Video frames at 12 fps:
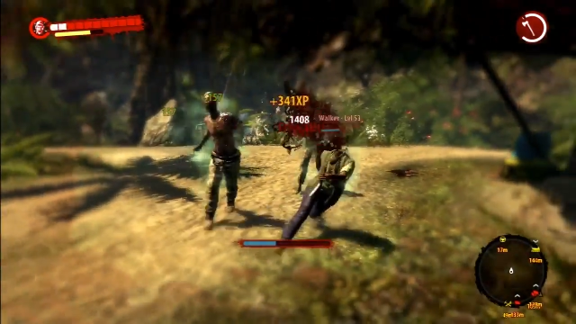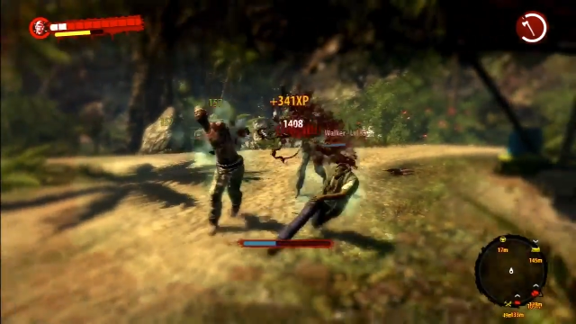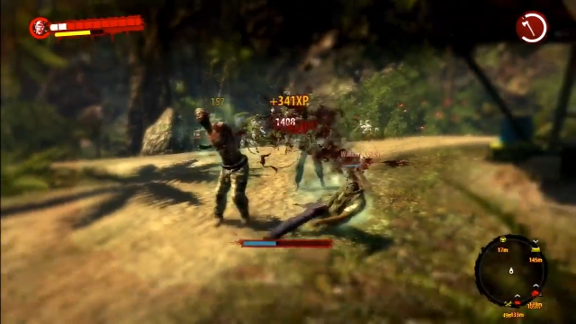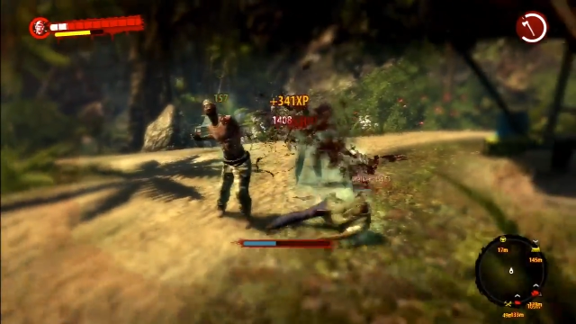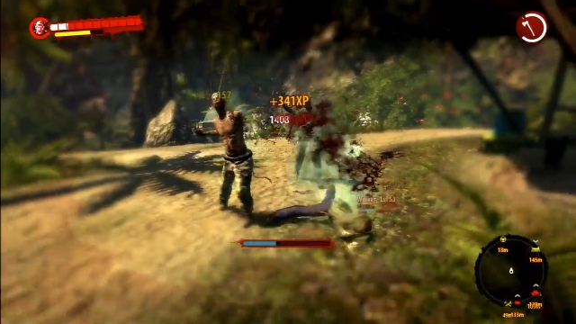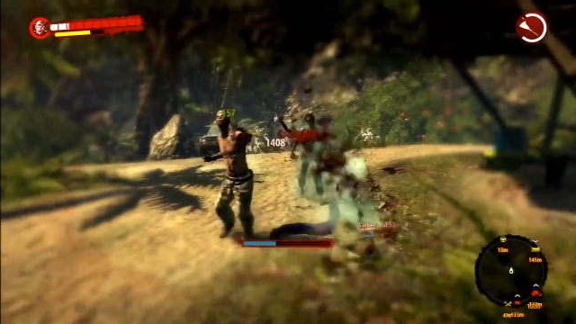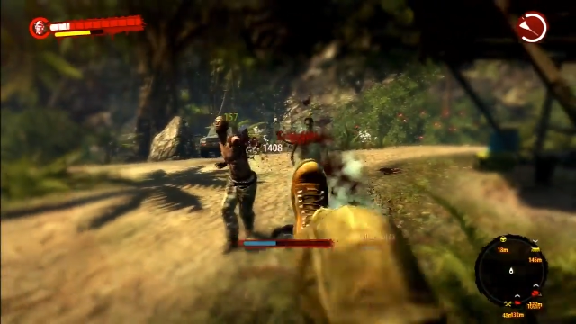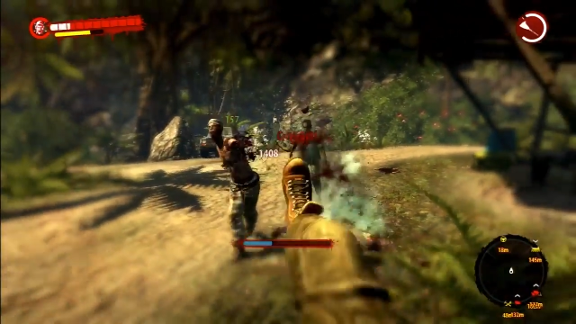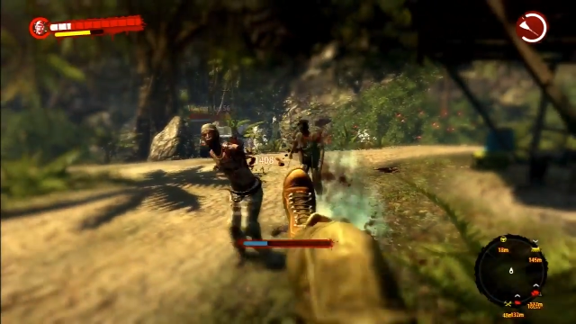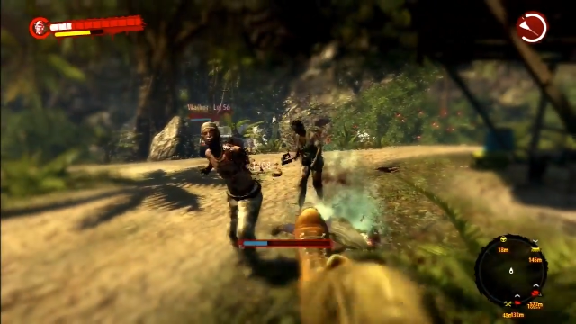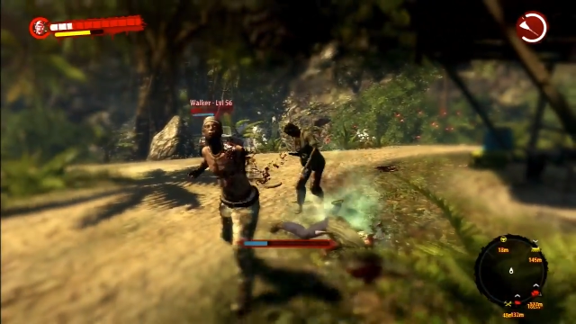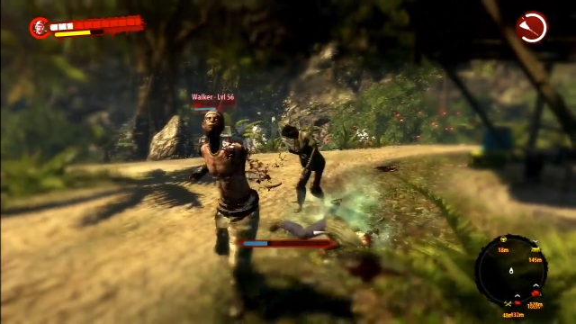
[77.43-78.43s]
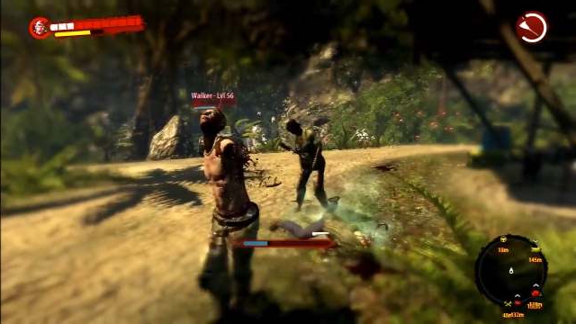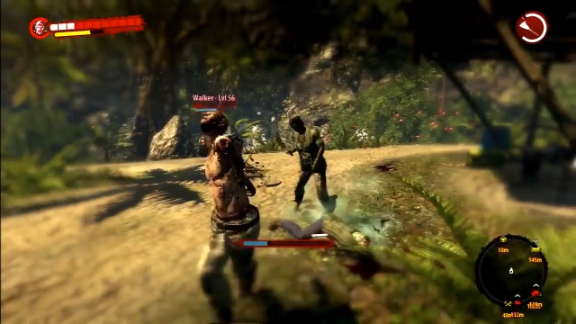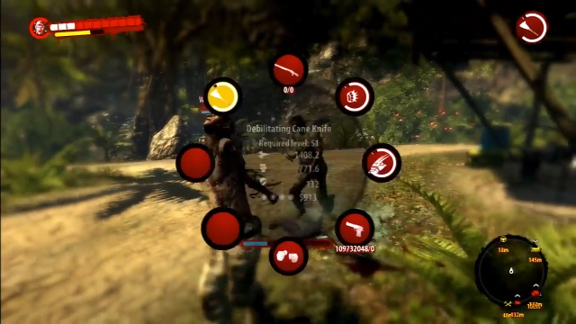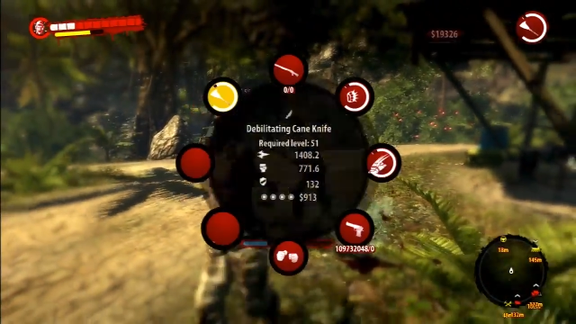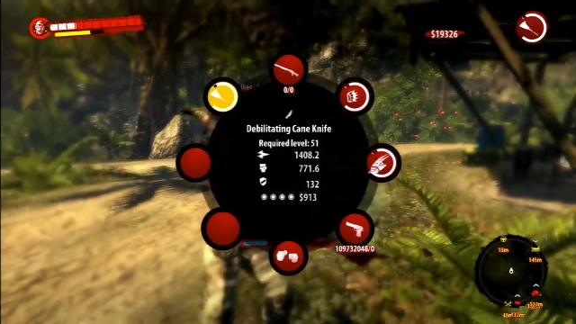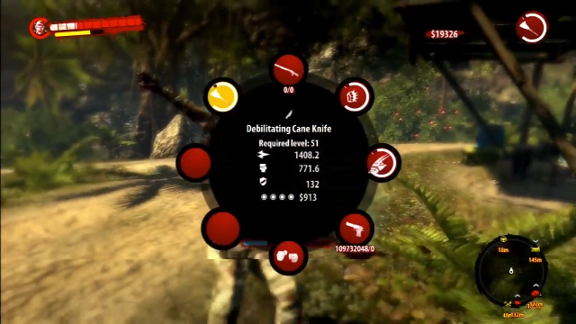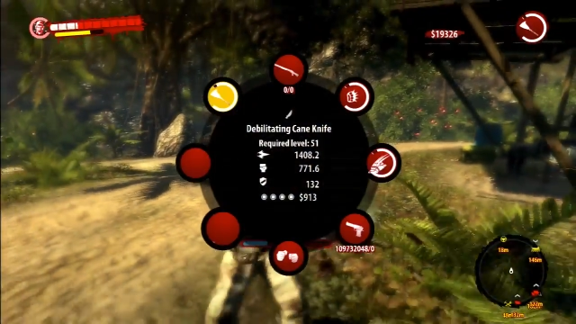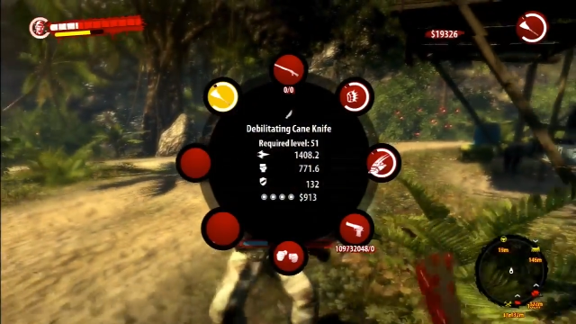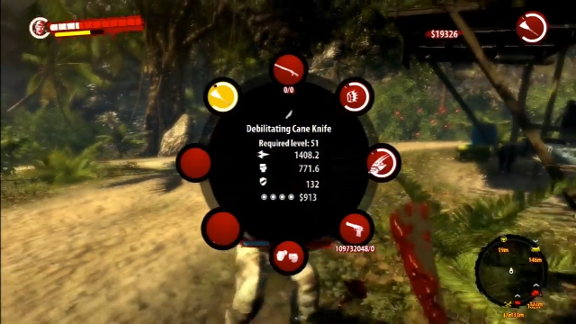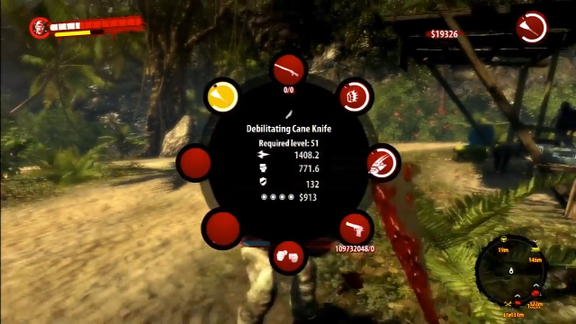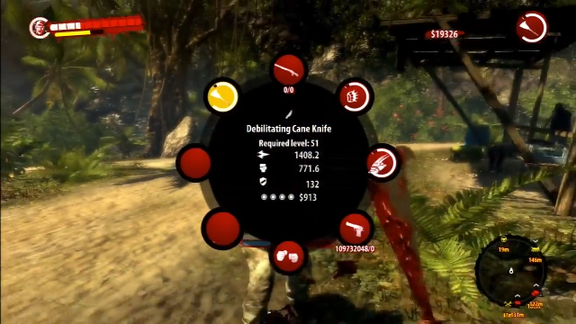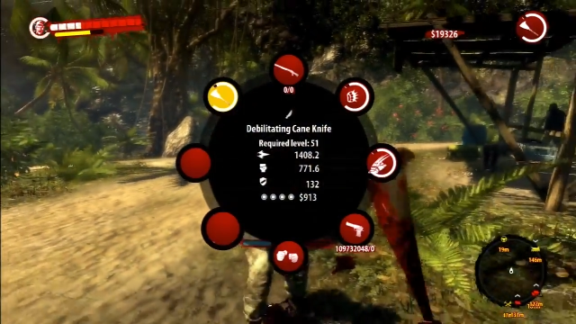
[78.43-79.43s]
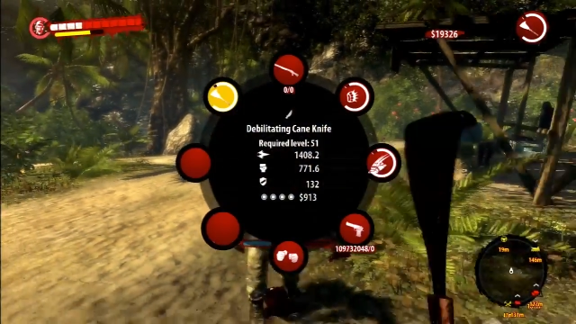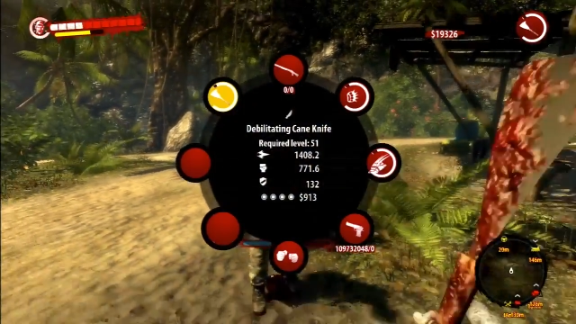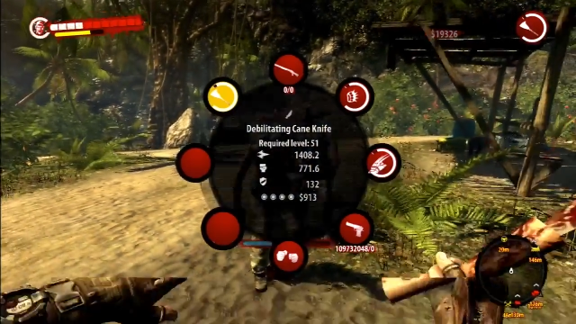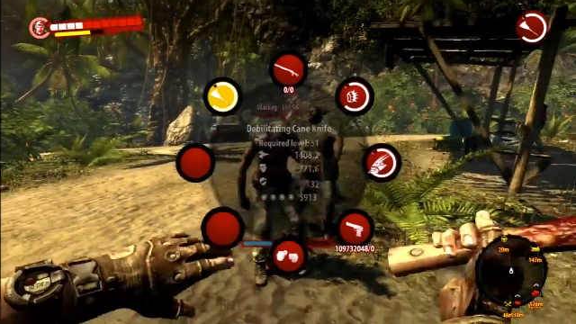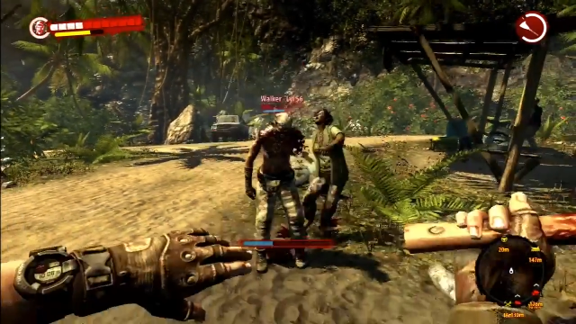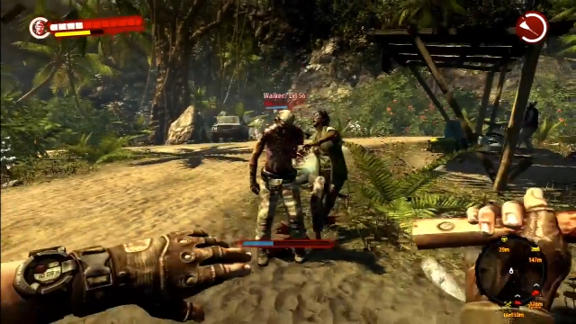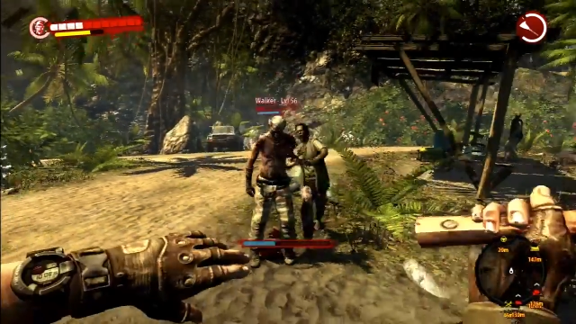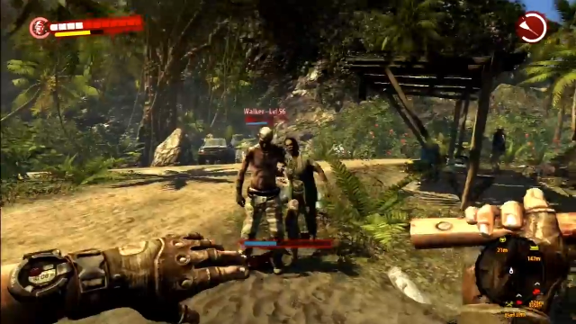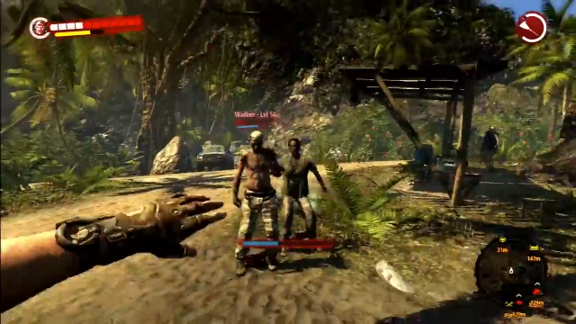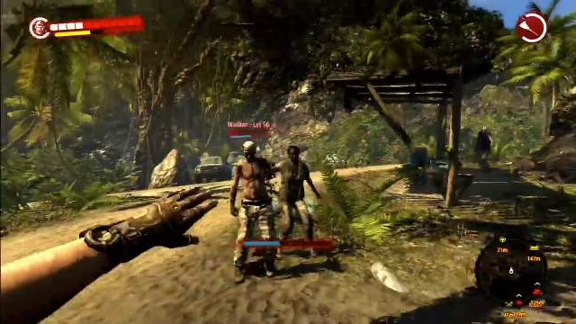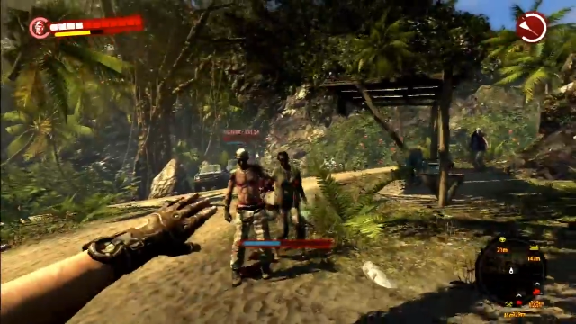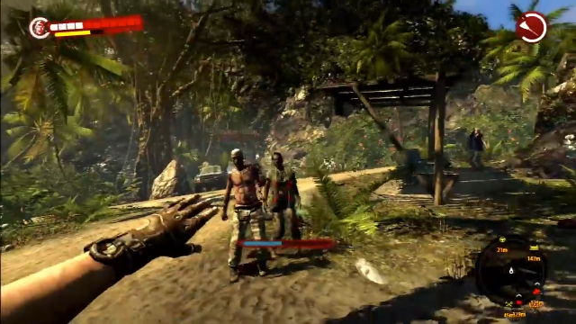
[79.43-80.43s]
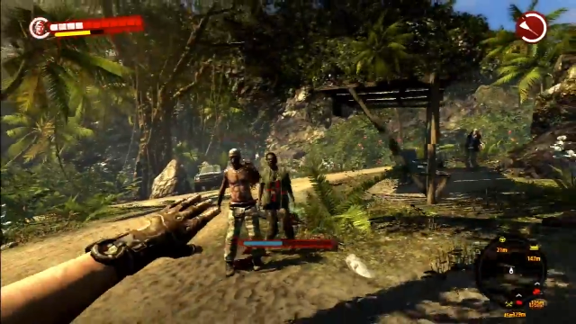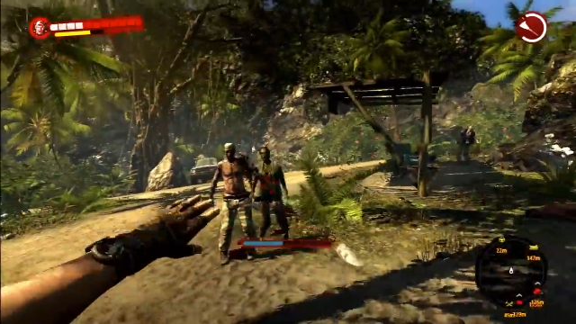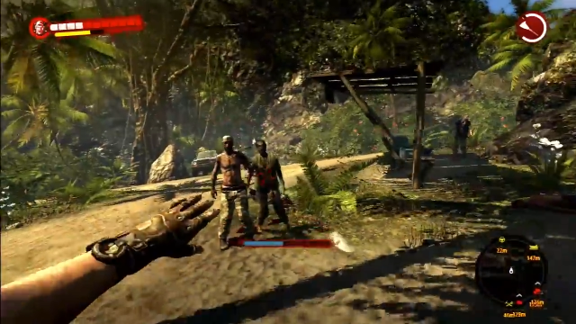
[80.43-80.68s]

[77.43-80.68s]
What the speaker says: [unreadable: no face in view]